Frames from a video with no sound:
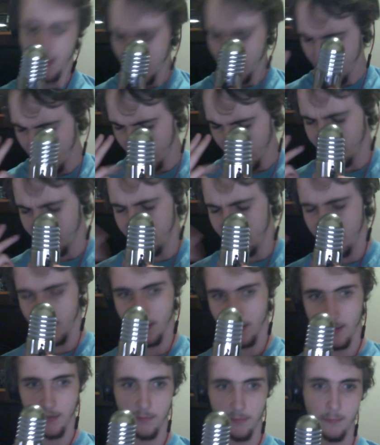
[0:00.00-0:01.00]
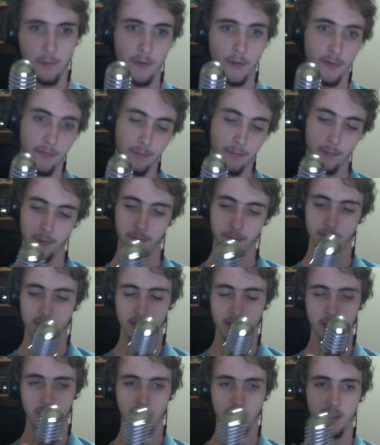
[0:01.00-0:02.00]
and Nick would have moved to
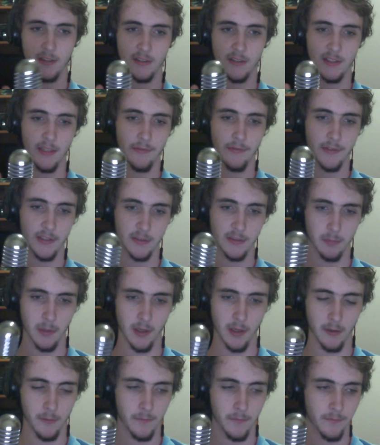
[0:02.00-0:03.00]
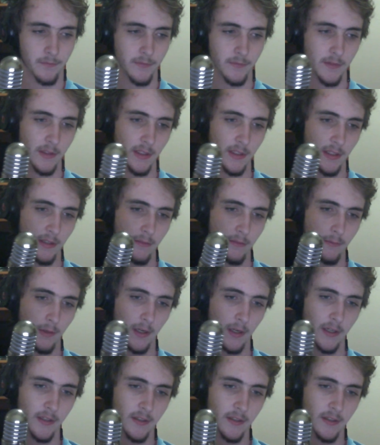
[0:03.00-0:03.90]
year 7 as well, right?